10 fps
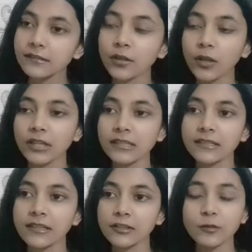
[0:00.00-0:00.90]
you can
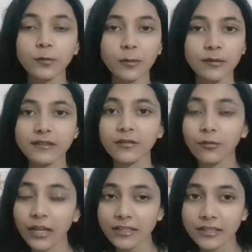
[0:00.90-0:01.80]
listen to BBC
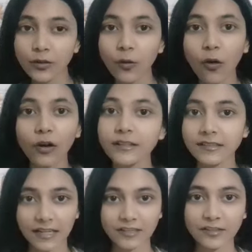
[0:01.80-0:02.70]
Radio or
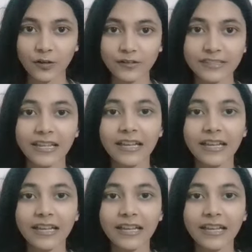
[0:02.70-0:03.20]
TED Talks.